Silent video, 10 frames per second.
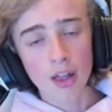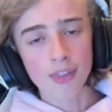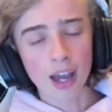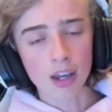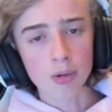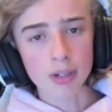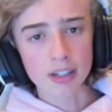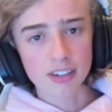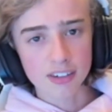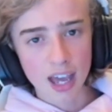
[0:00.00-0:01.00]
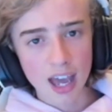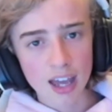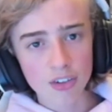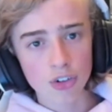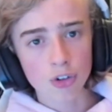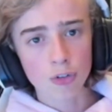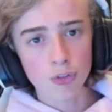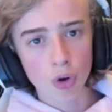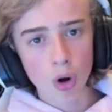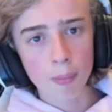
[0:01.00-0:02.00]
that can be detached
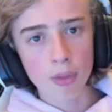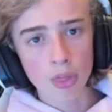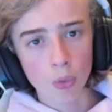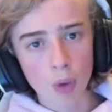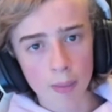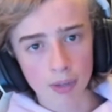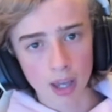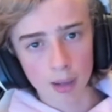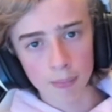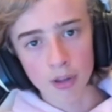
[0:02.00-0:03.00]
from the webcam.